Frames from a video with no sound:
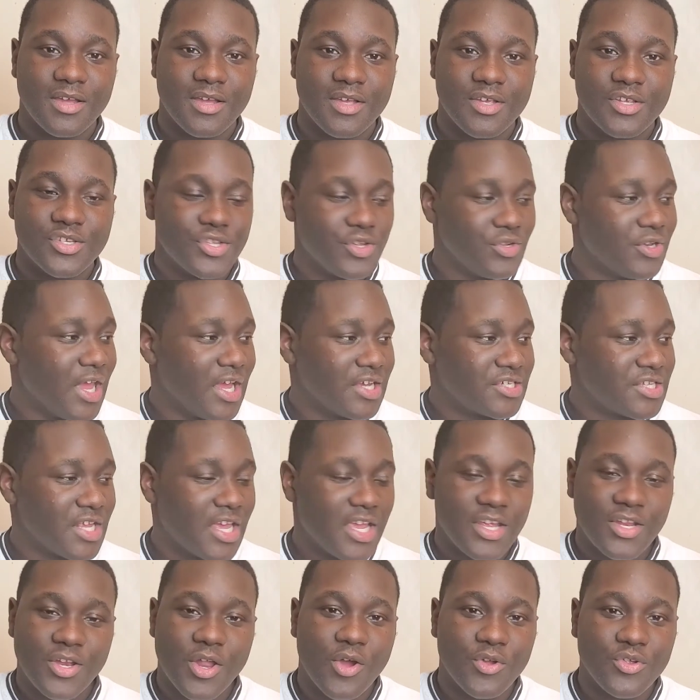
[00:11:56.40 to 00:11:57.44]
So next thing
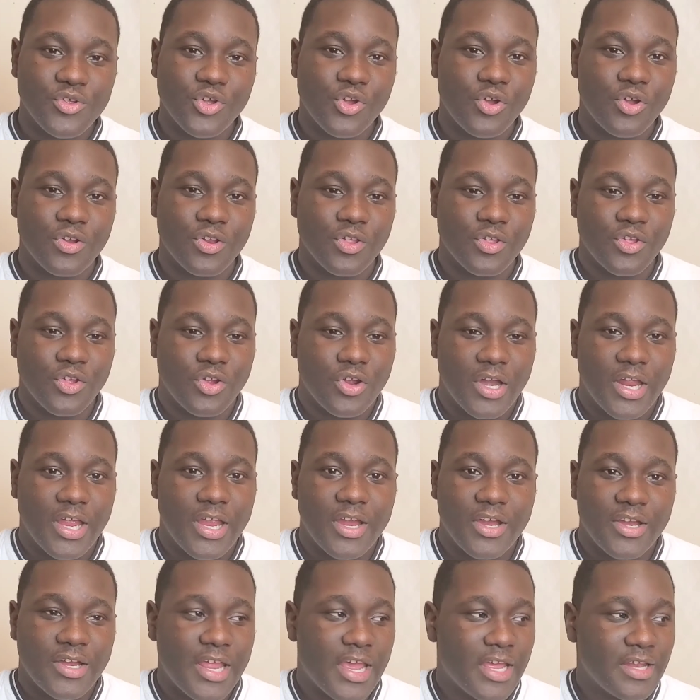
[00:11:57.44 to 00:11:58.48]
you know, you're gonna
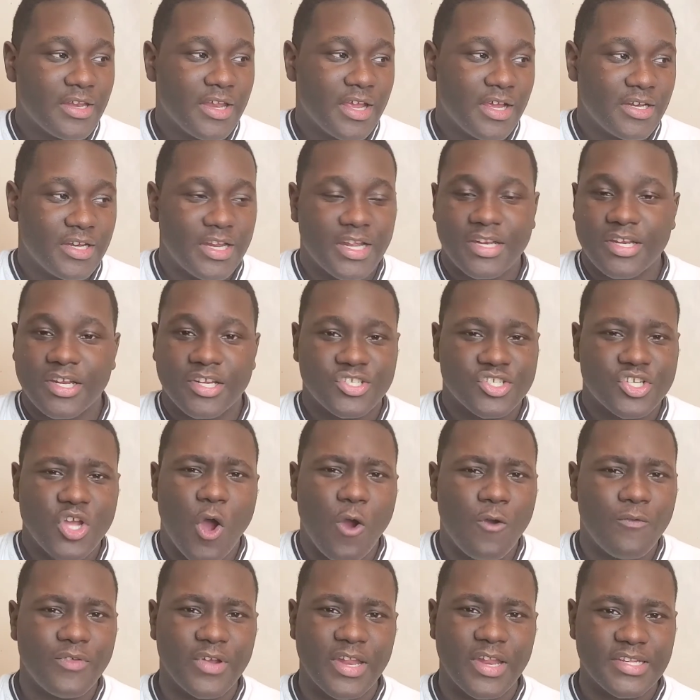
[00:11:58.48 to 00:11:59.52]
hear that there's
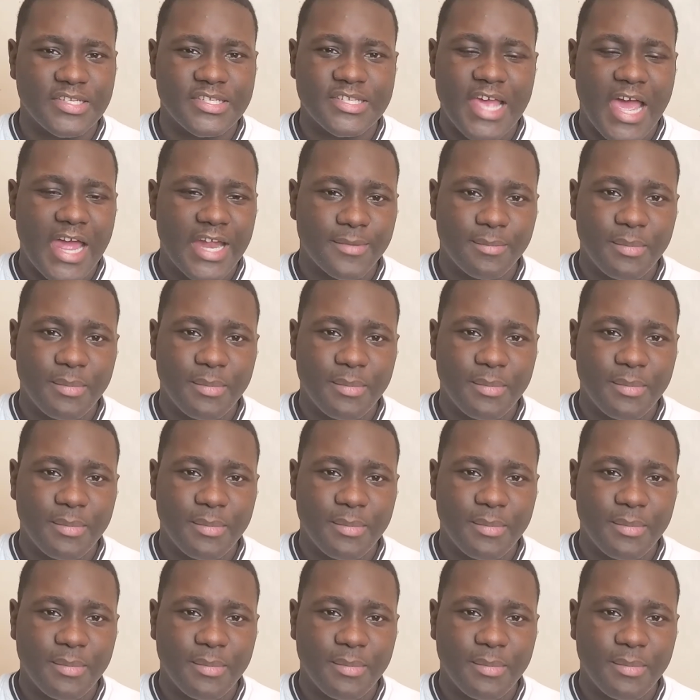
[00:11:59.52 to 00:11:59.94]
COVID inside